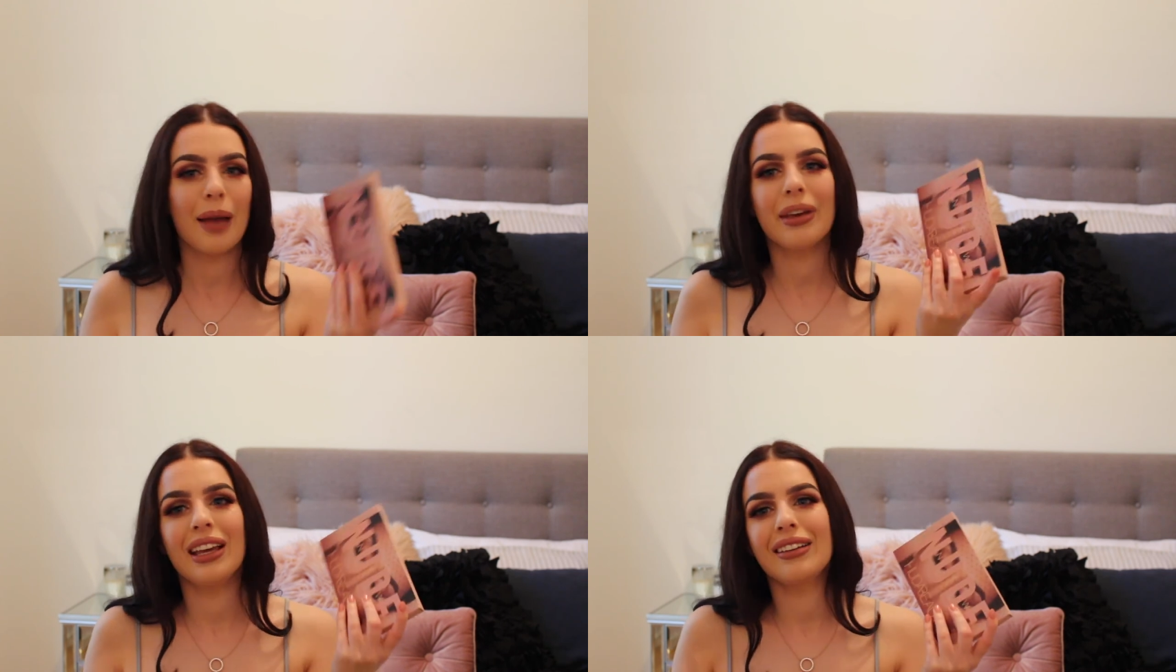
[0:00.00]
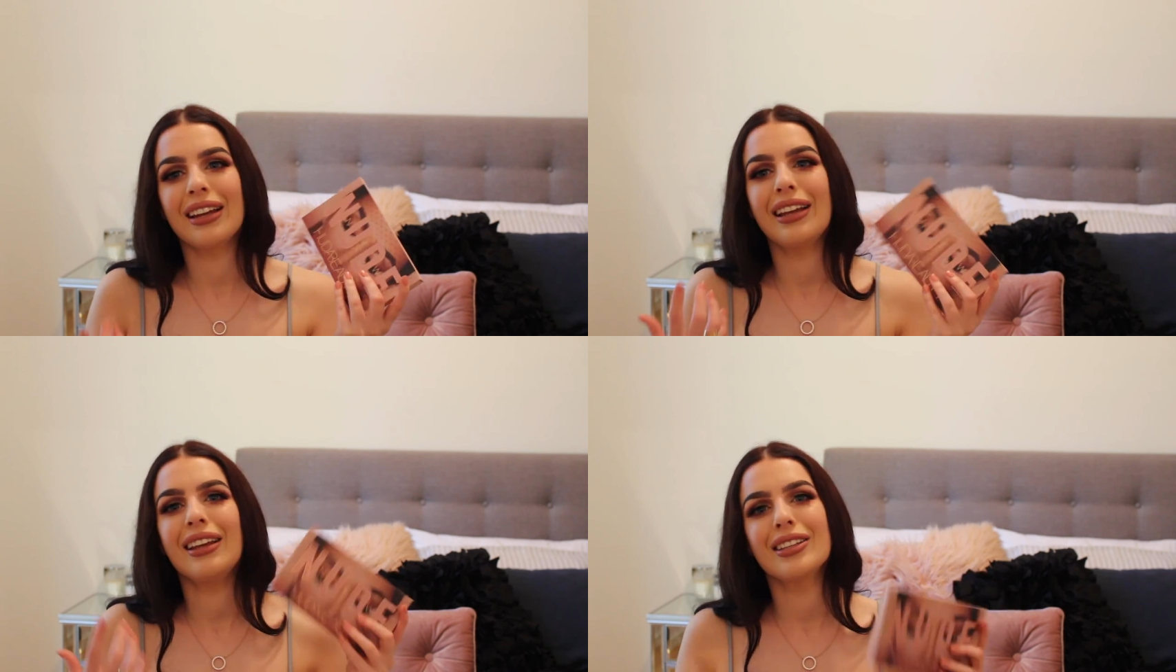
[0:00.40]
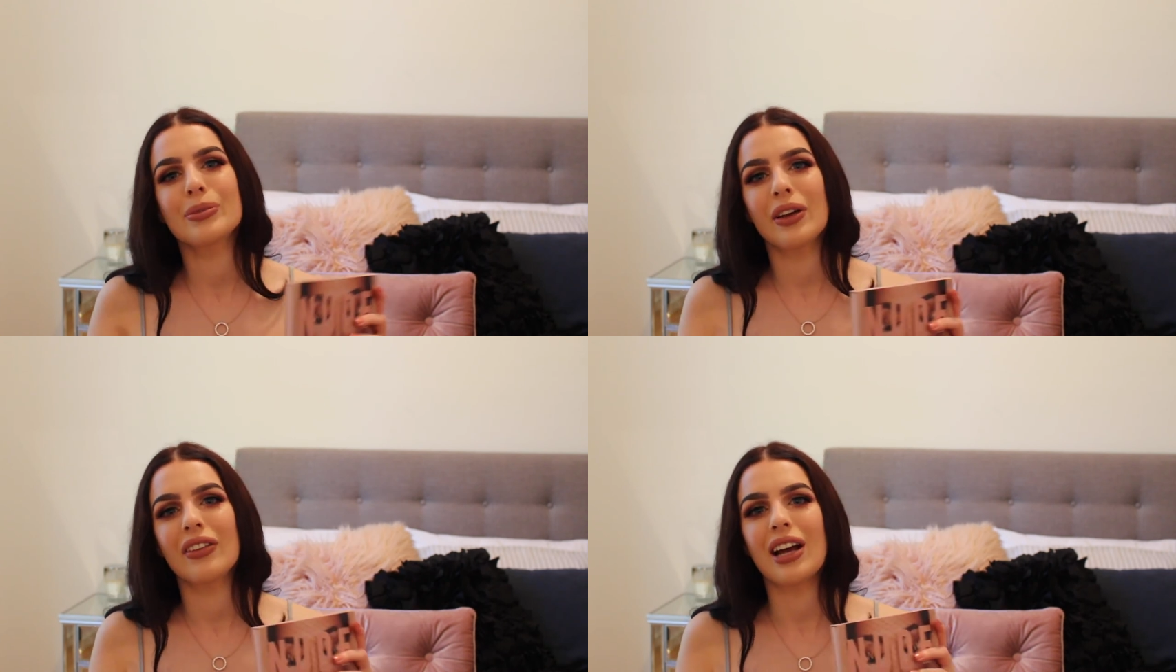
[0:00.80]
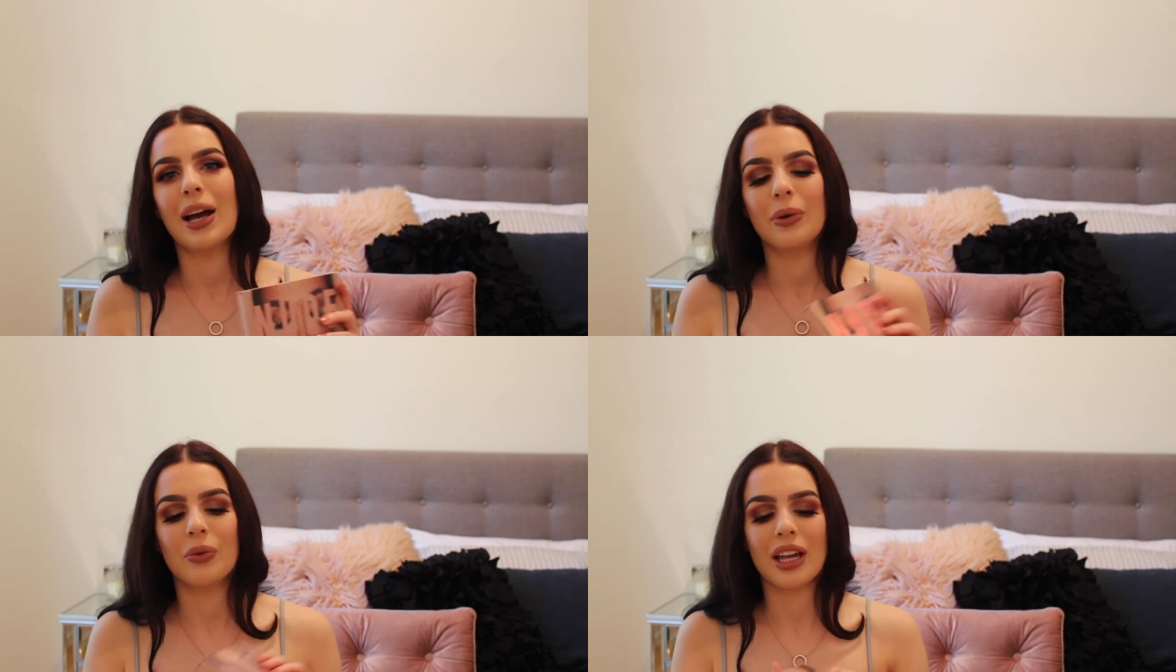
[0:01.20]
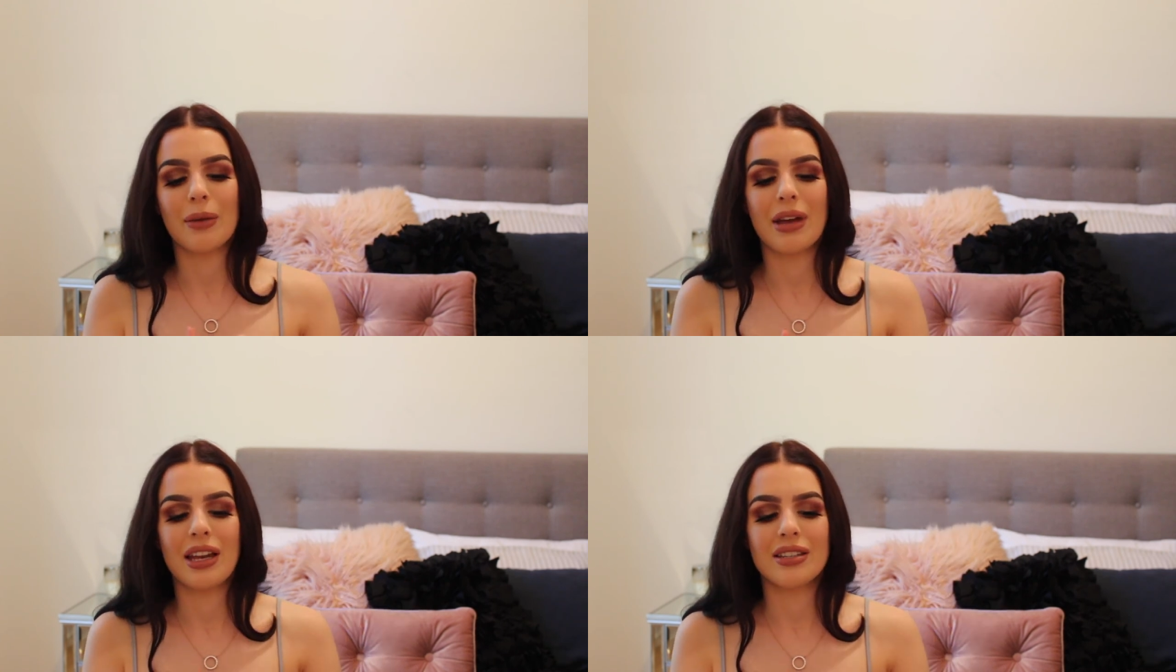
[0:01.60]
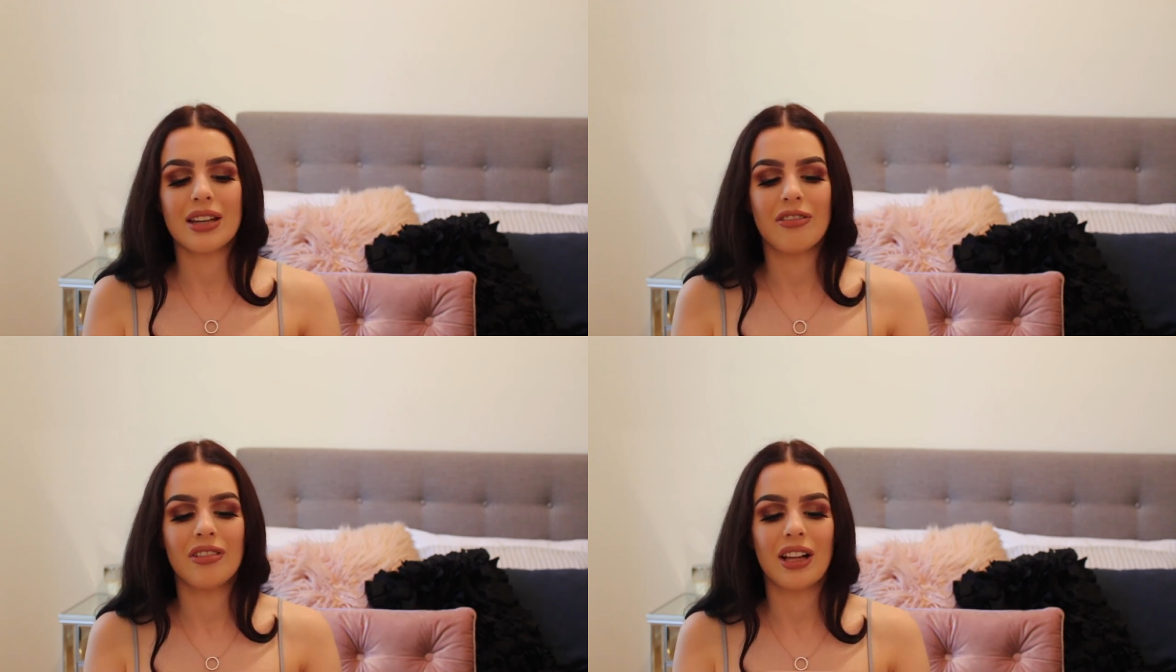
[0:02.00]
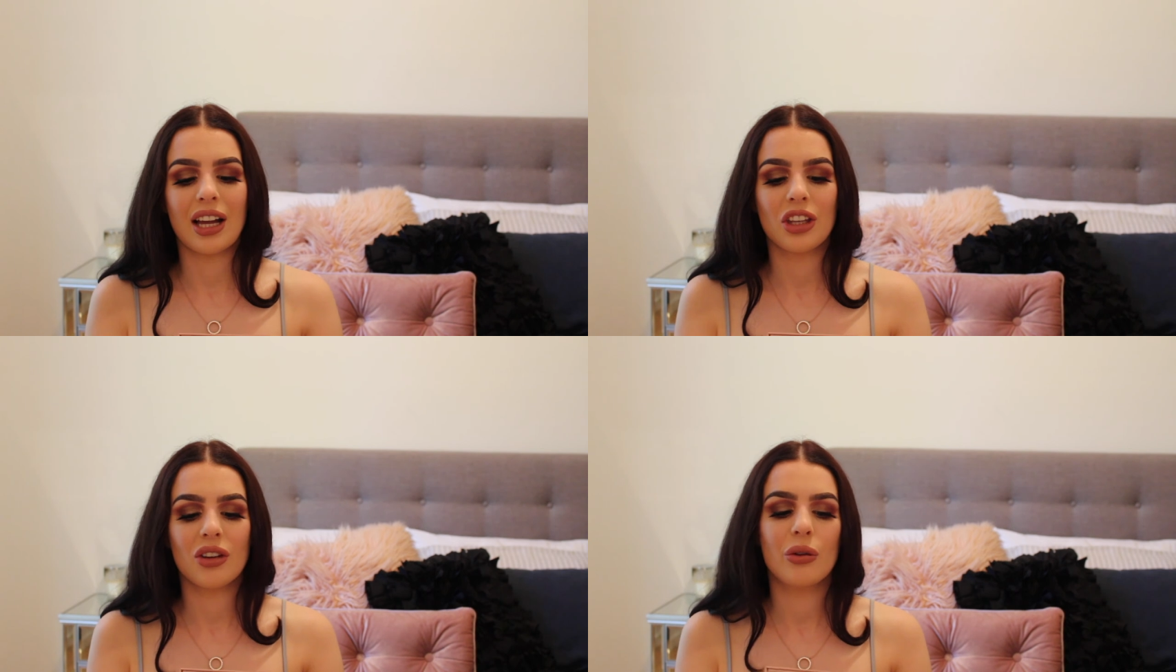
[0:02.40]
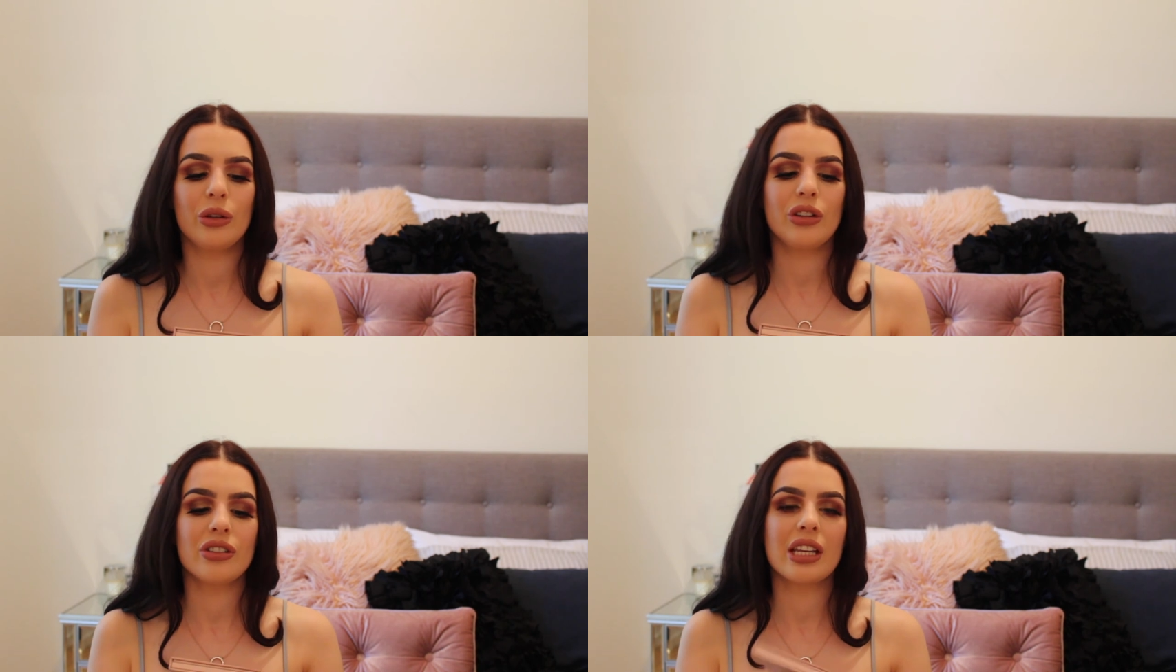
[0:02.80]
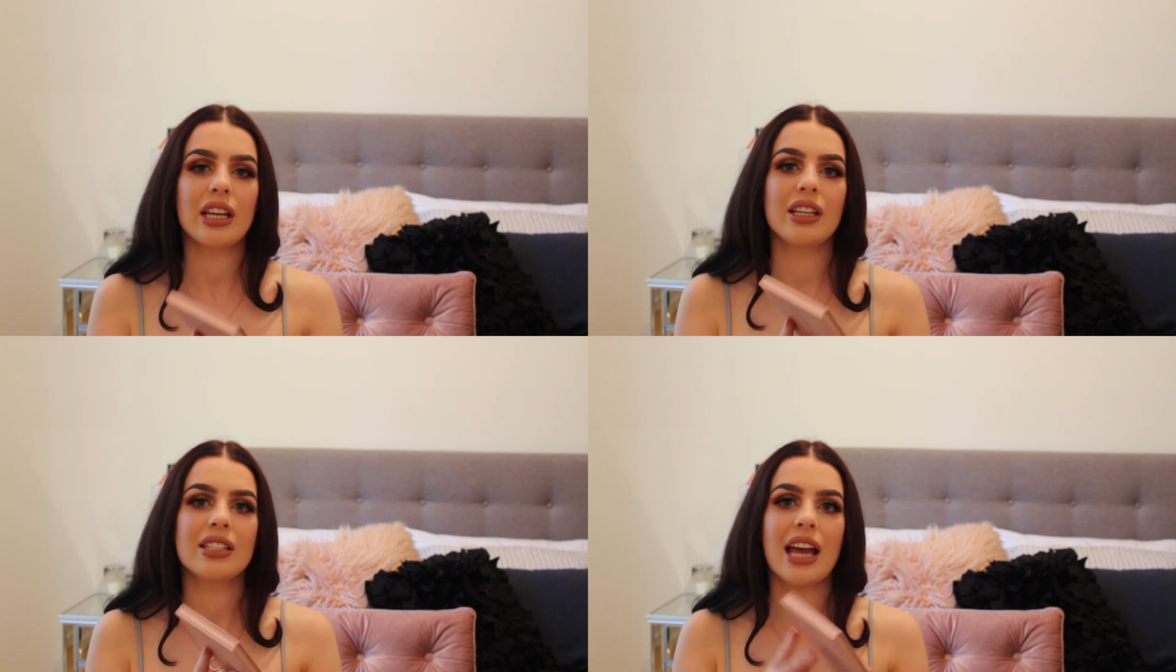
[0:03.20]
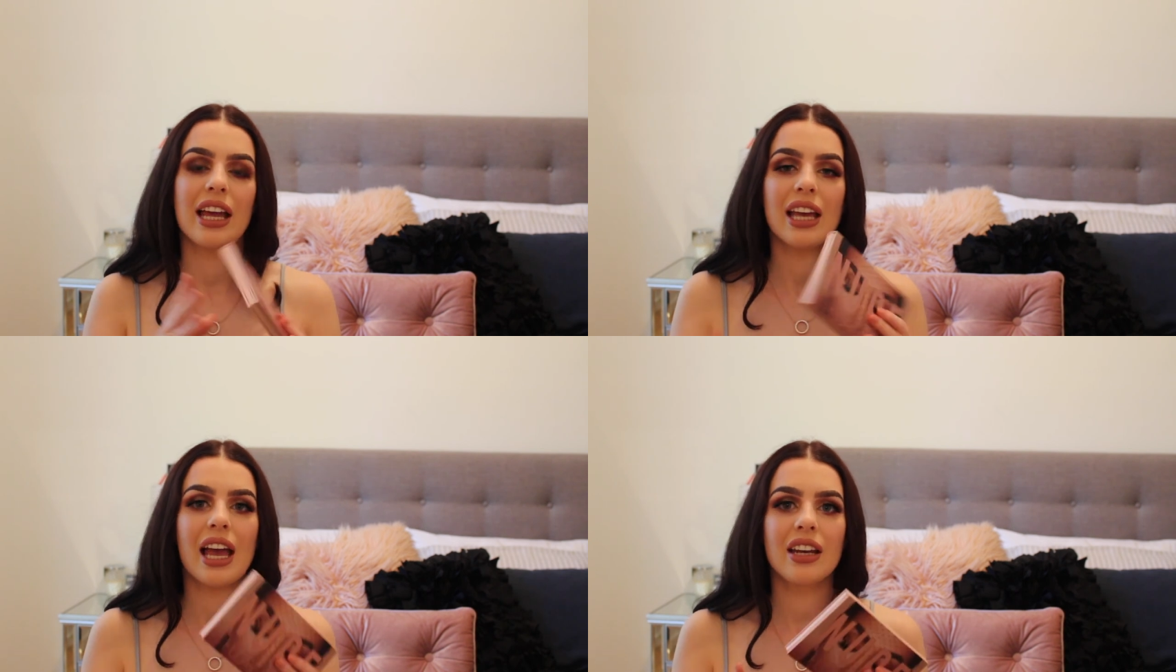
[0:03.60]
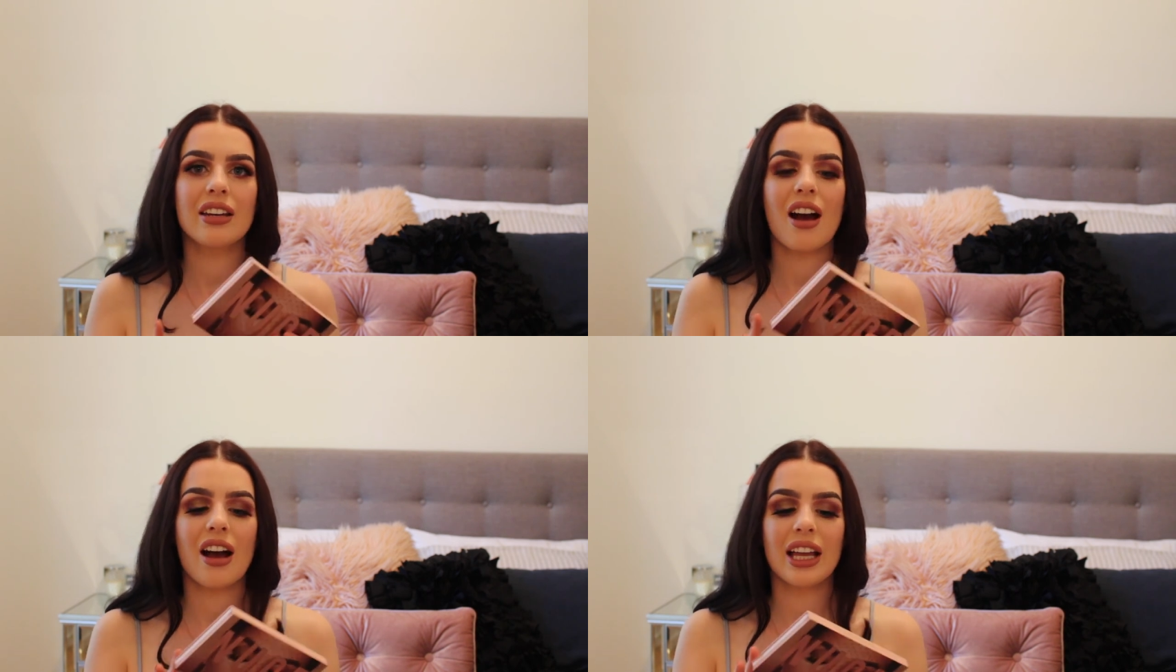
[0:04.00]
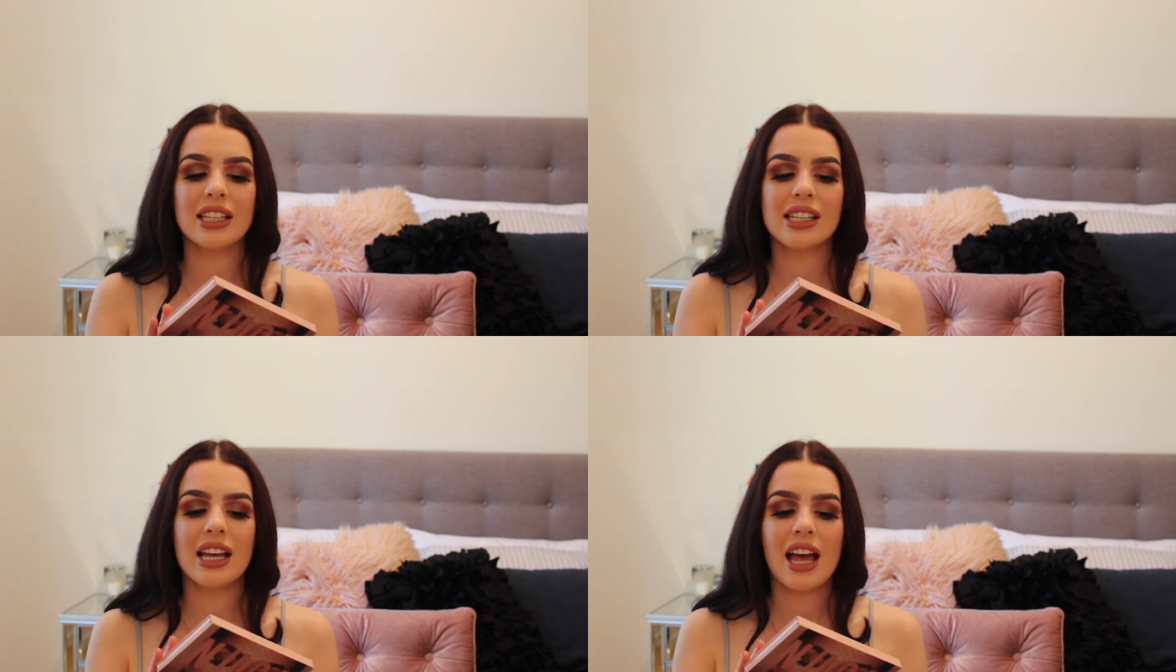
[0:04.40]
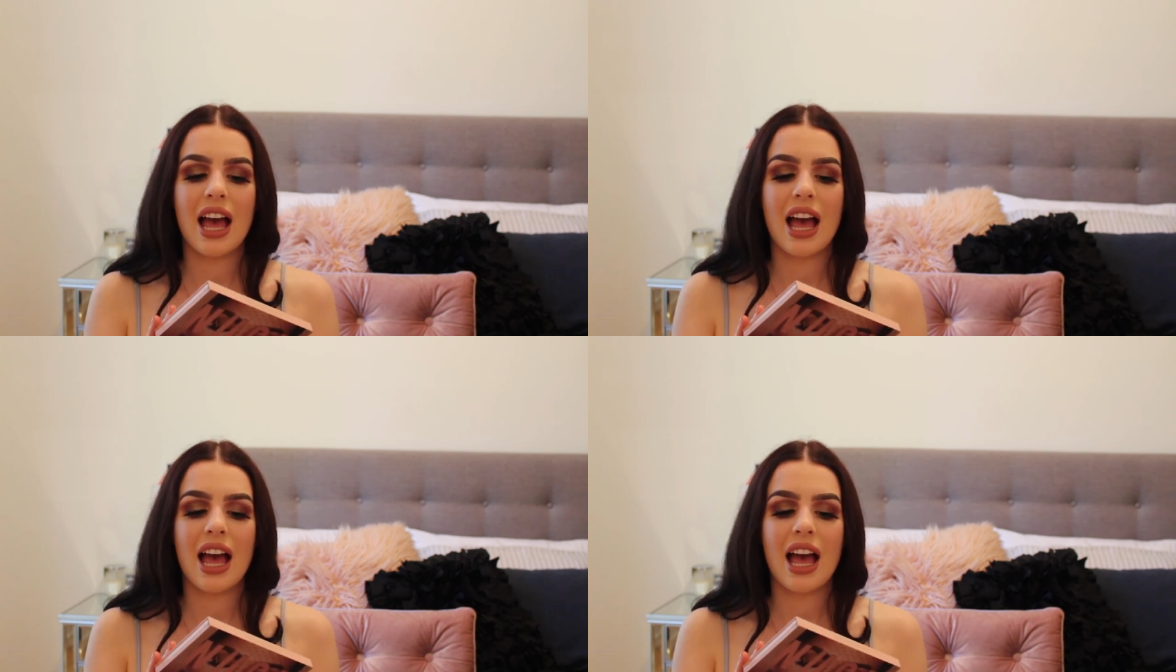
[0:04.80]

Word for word: I mean it is one that I would recommend I feel like you could use it day and night